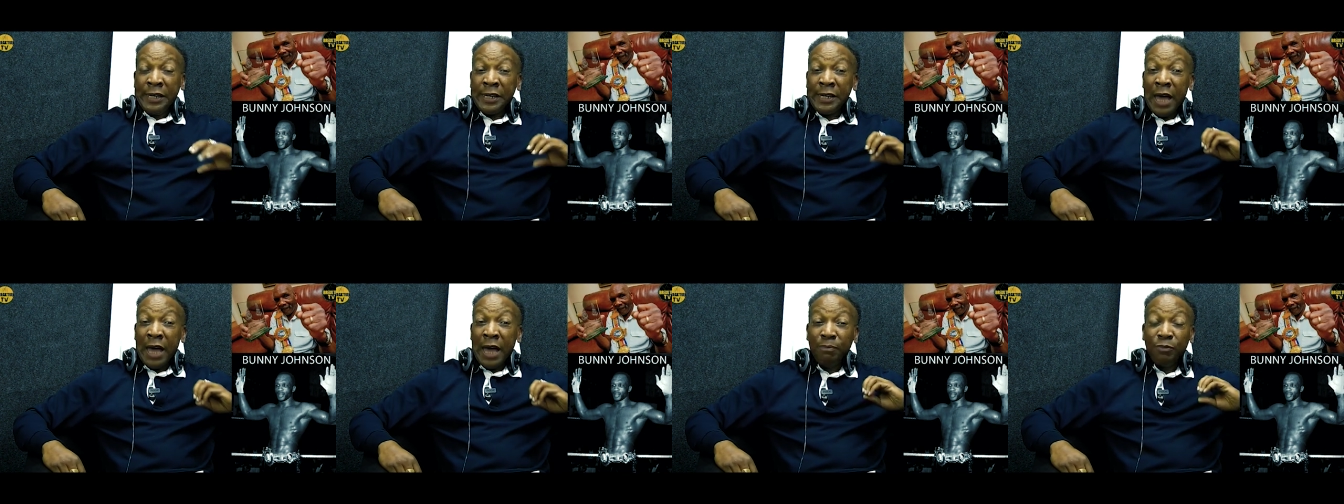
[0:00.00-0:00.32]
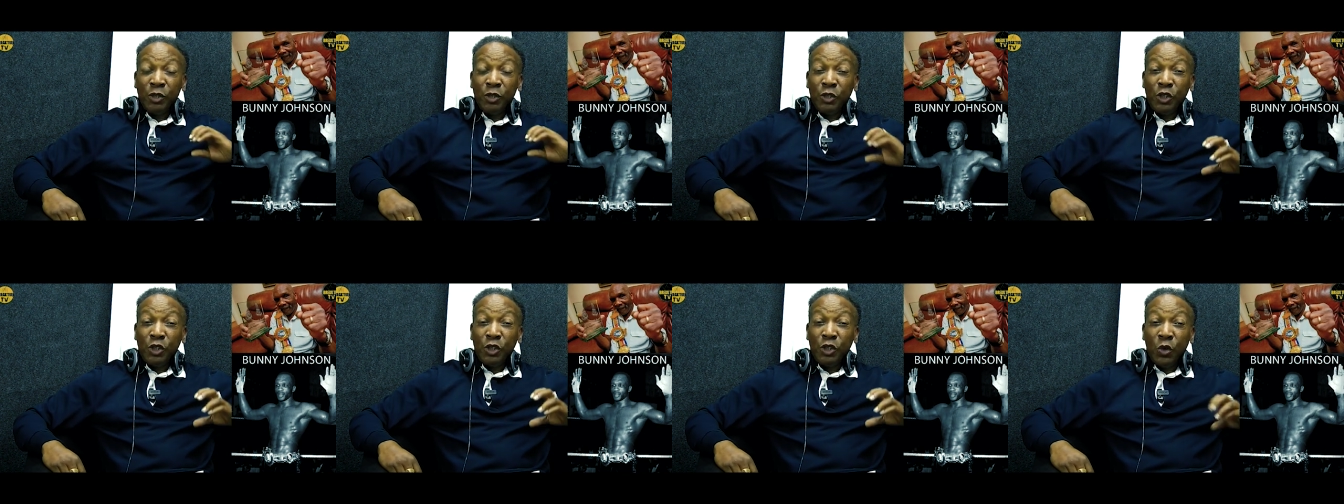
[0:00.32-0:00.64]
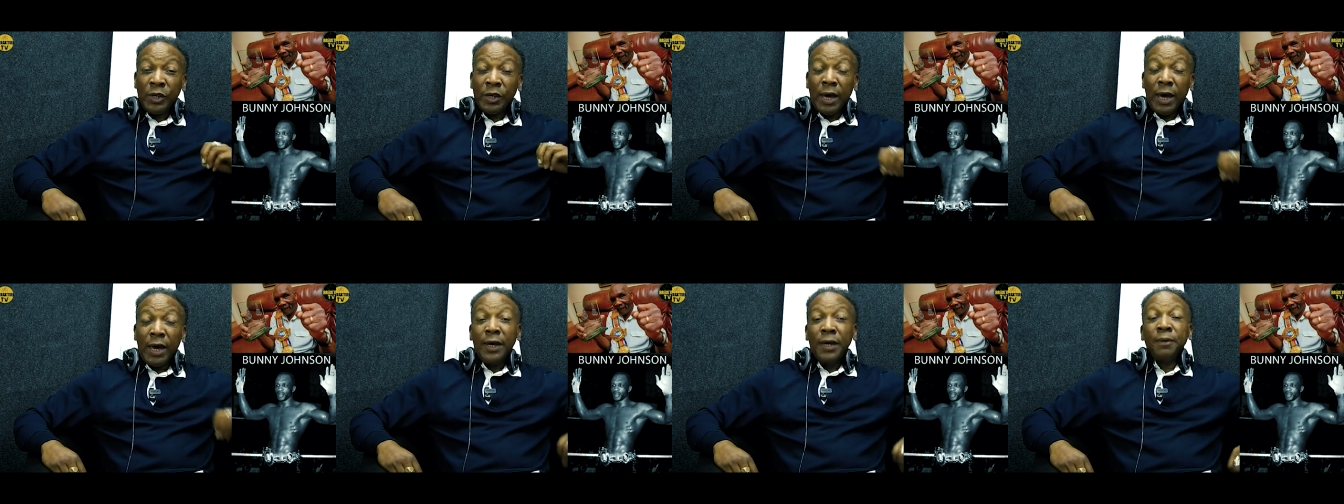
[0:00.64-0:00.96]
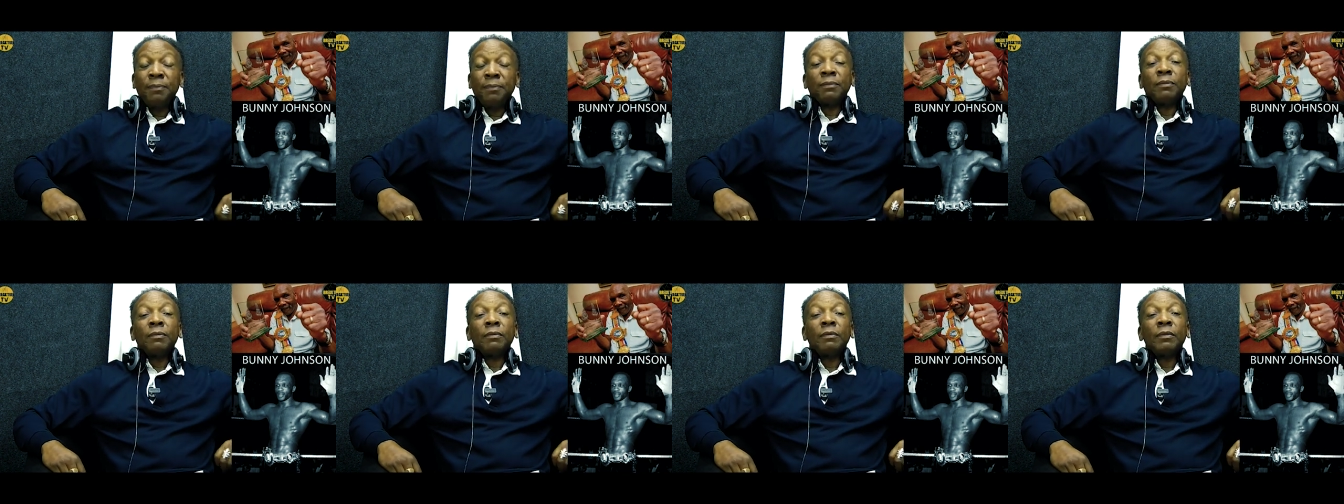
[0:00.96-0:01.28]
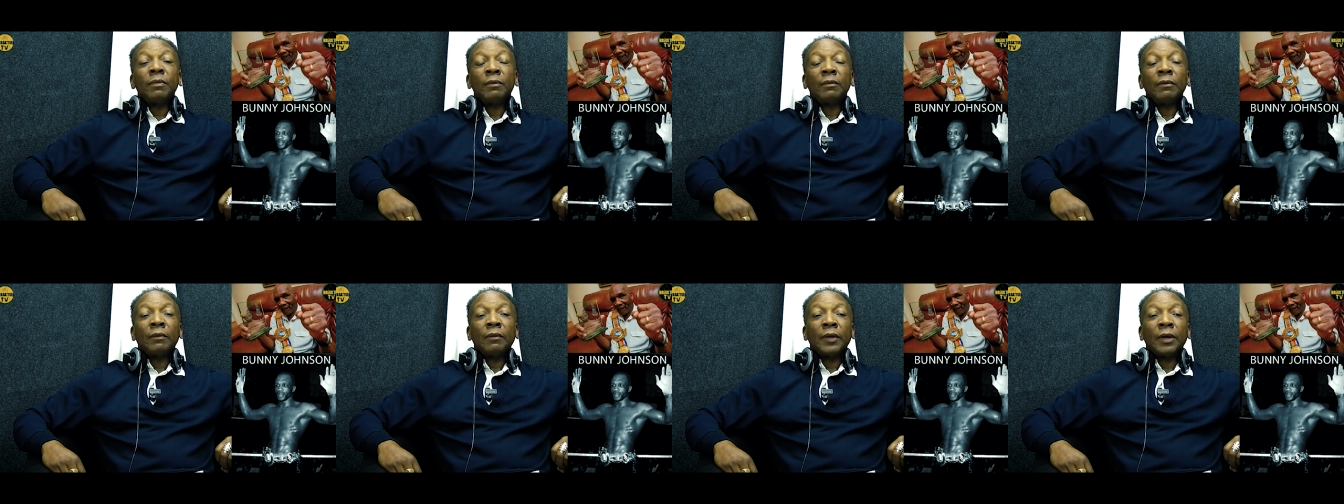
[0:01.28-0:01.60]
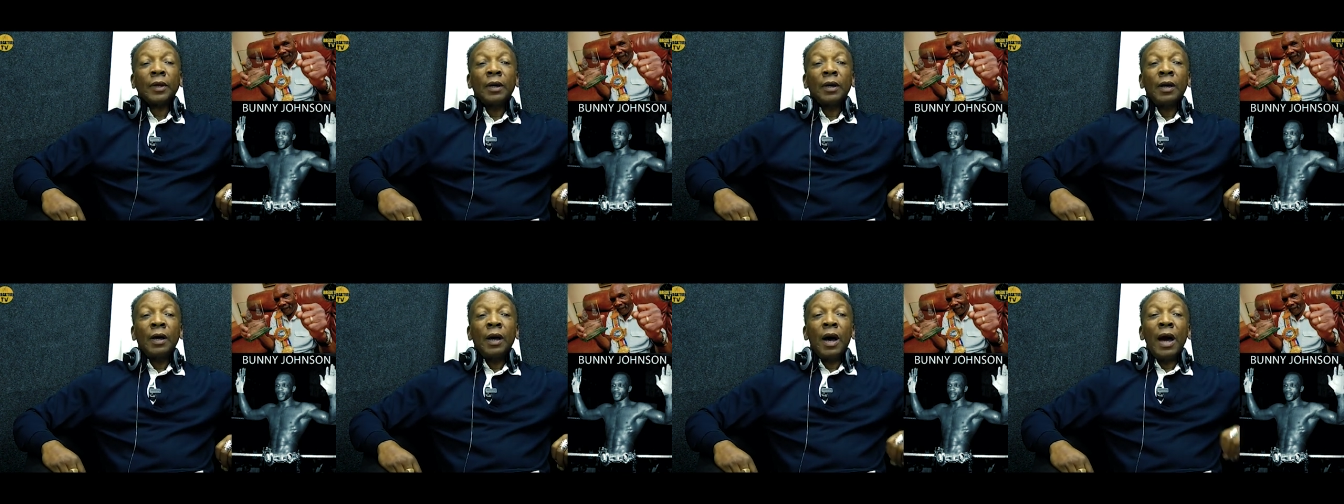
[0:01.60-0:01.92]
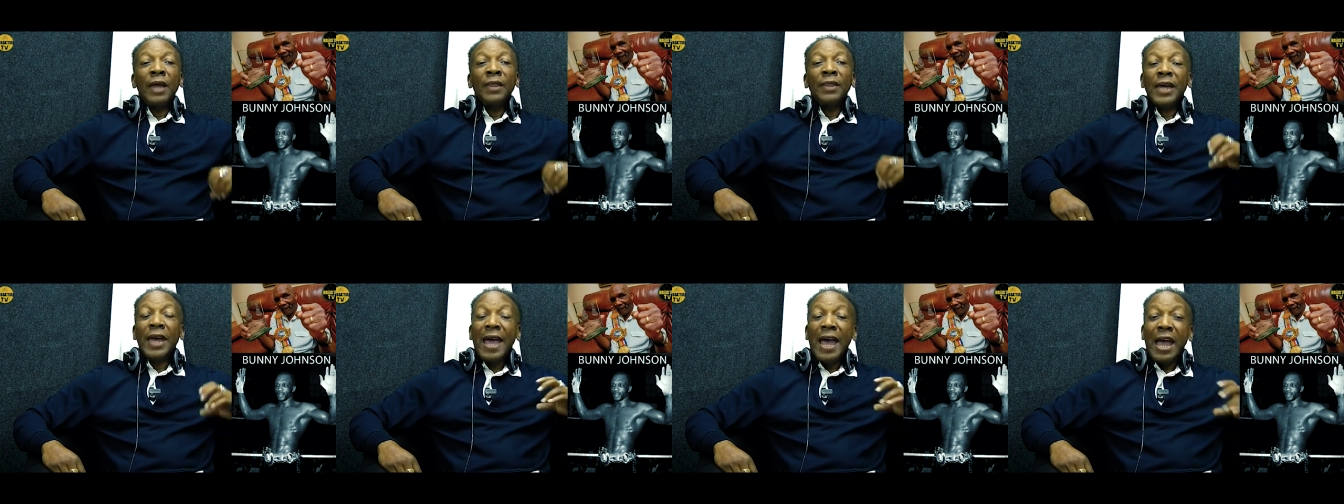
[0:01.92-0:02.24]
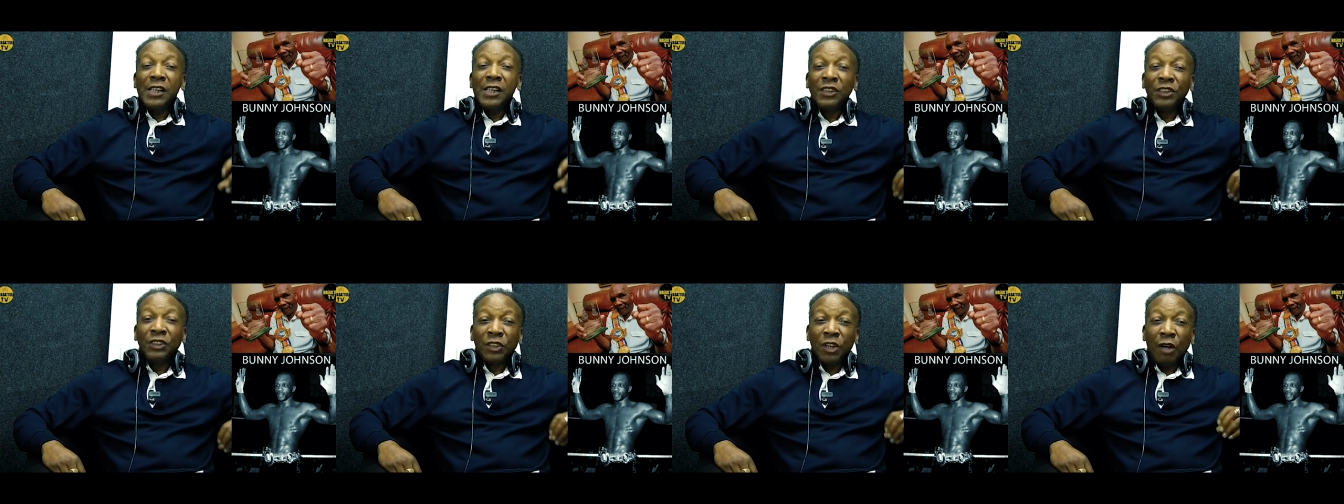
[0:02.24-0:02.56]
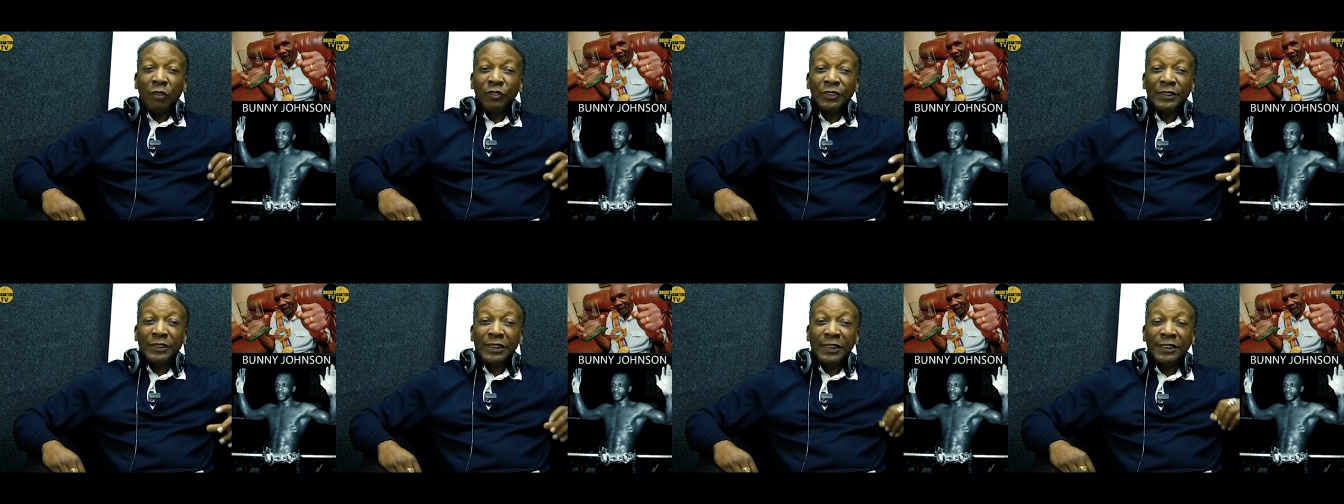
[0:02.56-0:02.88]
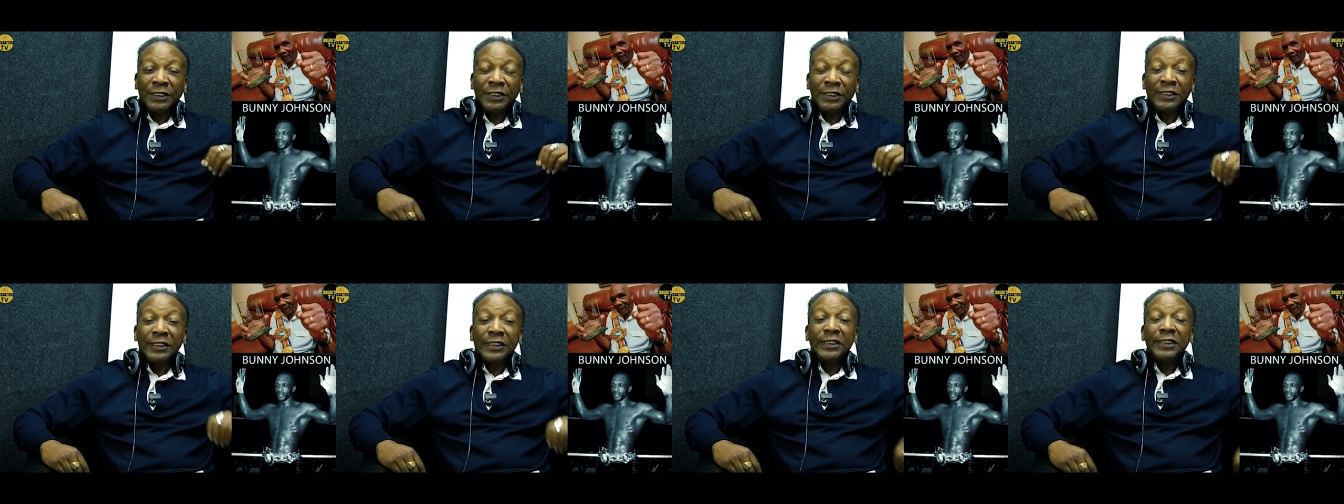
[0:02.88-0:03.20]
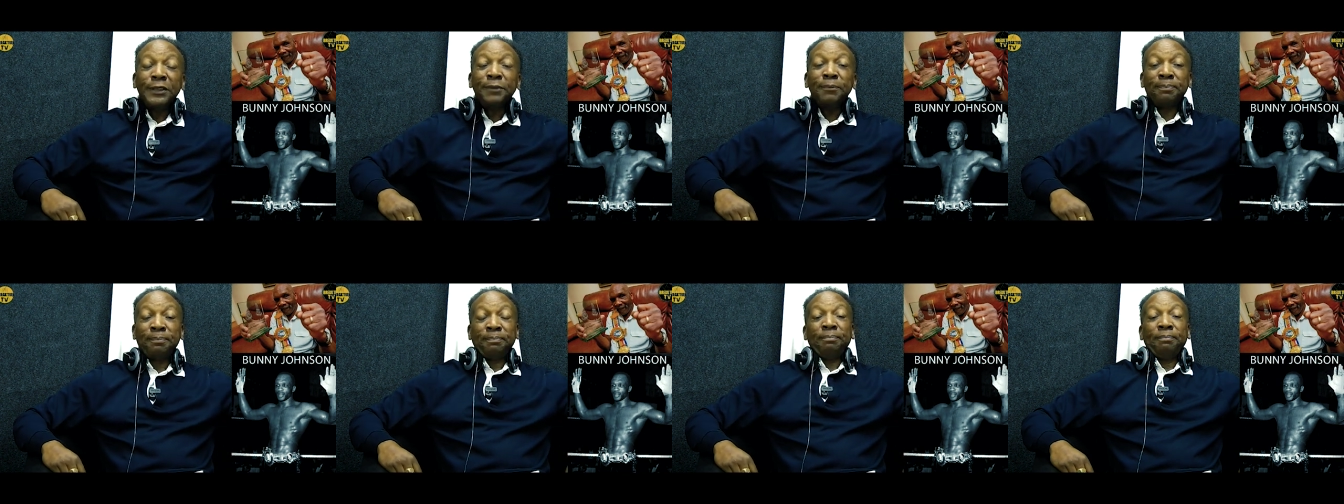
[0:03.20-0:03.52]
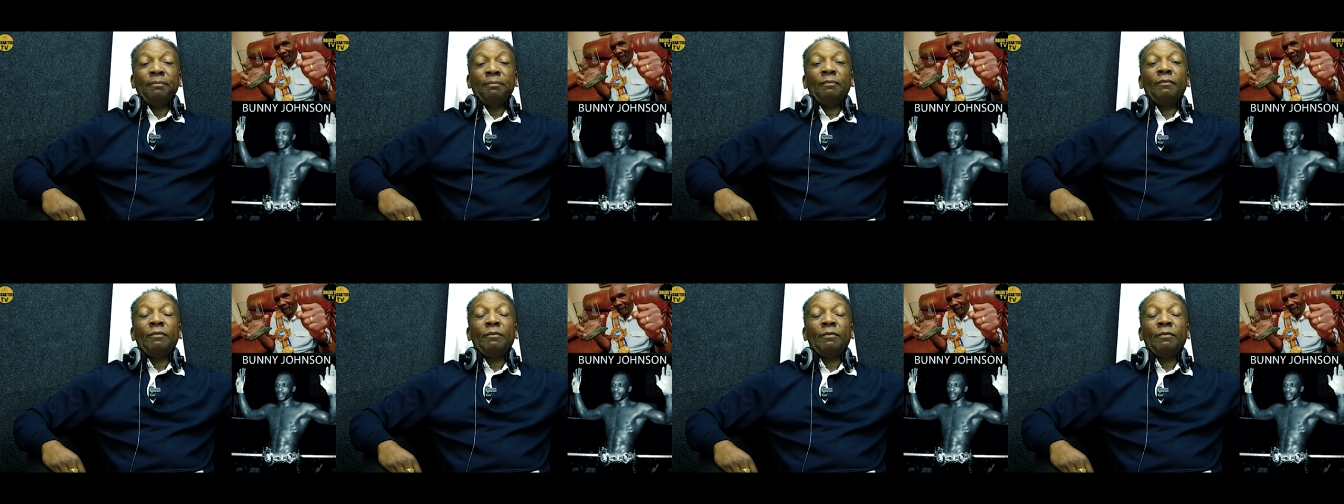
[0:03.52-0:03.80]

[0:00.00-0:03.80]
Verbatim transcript: He came to the UK at the age of 16,